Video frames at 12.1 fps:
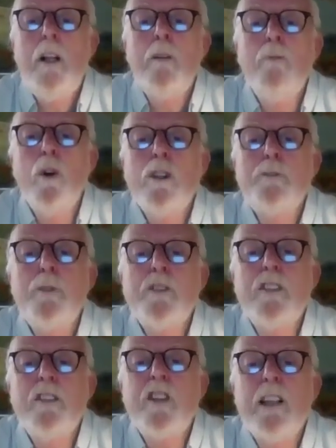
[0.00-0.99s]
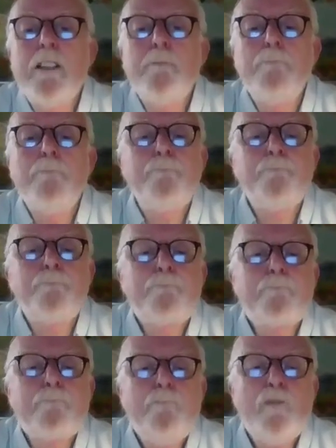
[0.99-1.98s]
More specifically,
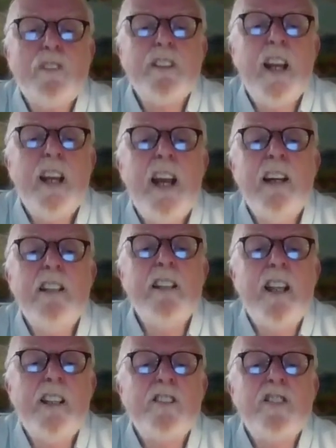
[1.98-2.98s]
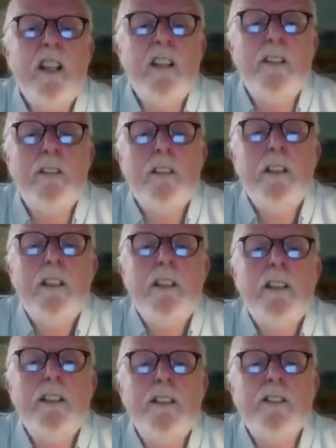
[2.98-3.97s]
they held Enniskillen
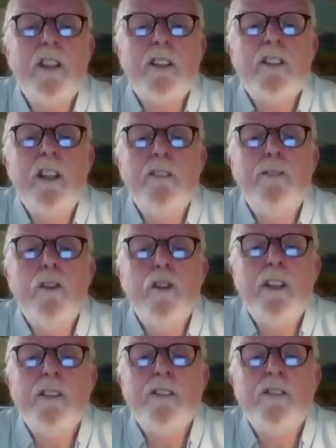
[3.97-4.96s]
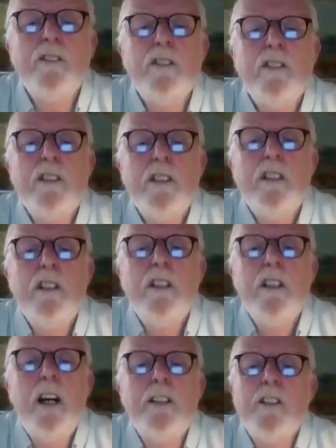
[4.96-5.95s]
in the 1640s,
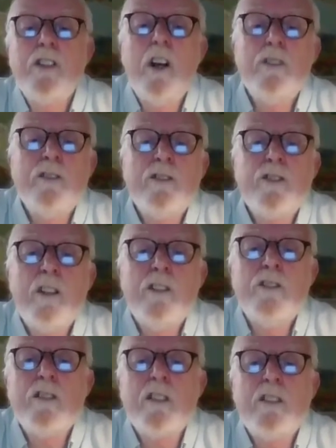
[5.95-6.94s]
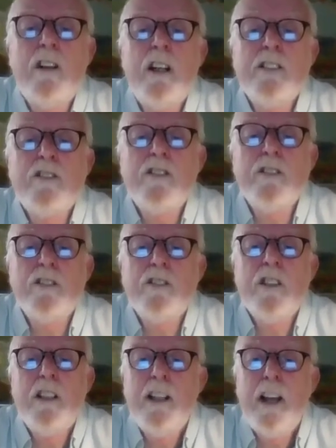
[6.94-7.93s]
and their sons and
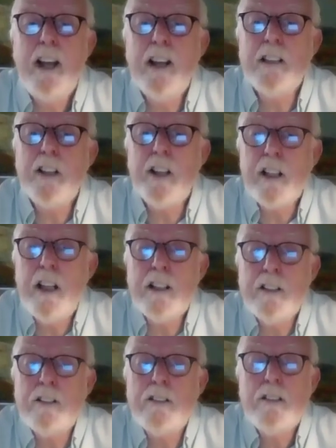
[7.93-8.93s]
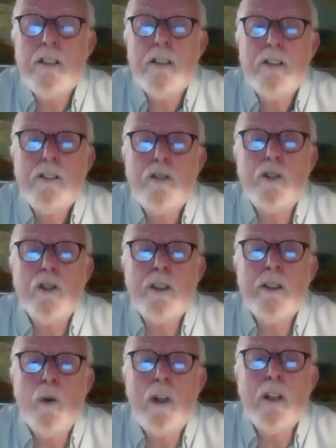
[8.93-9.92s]
grandsons held it again
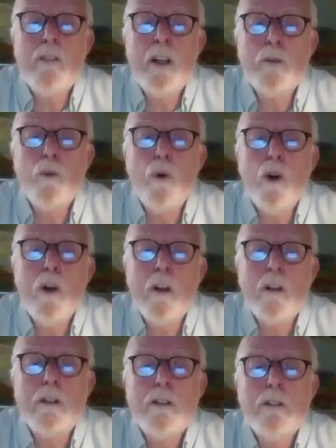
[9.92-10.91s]
during the Williamite War.